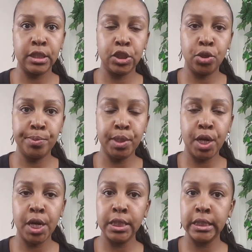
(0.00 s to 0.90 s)
soaps are
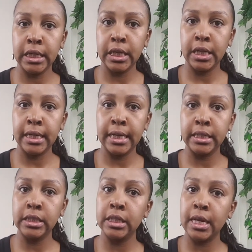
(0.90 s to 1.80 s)
on sale again
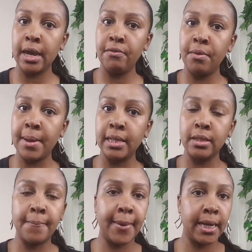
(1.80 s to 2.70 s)
today for Bath
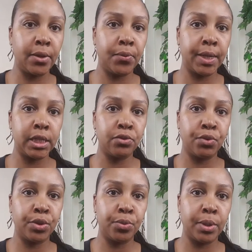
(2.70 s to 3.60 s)
& Body Works for
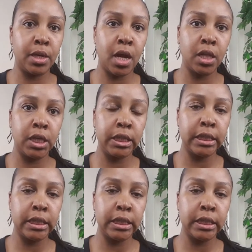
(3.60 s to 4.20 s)
$3.